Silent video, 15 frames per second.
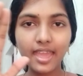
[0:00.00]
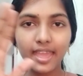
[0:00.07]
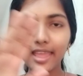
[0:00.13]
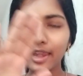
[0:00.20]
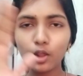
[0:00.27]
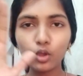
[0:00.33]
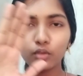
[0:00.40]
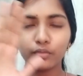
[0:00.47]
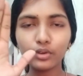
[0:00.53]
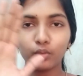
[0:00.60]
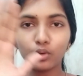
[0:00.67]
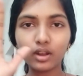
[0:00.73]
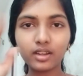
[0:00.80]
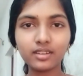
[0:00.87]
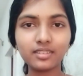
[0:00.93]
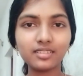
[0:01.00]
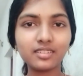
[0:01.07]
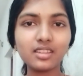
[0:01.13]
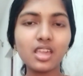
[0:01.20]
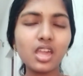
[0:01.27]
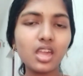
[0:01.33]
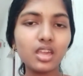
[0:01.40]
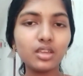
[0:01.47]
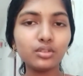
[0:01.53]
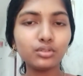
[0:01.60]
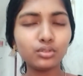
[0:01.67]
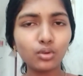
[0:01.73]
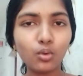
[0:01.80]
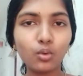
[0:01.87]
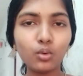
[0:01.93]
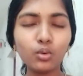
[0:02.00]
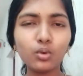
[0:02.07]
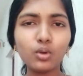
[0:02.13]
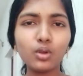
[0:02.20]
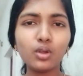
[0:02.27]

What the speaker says: Hello everyone. So,